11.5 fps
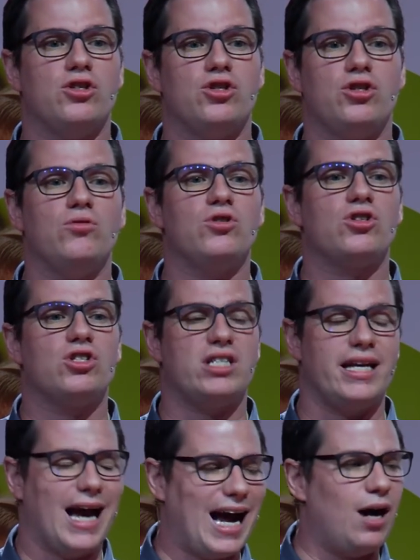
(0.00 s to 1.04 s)
so students could
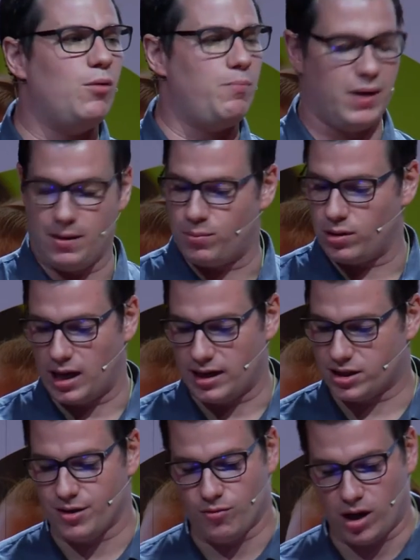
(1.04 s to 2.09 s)
see how people
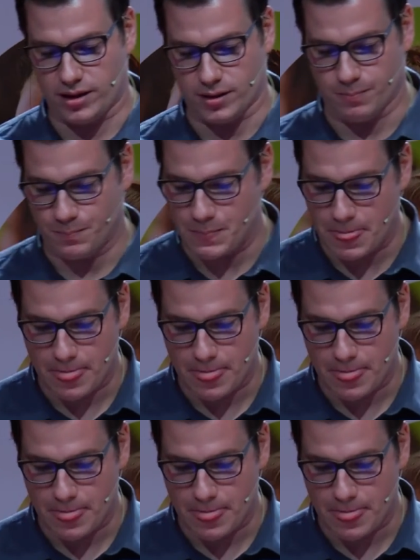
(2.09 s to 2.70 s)
actually write them.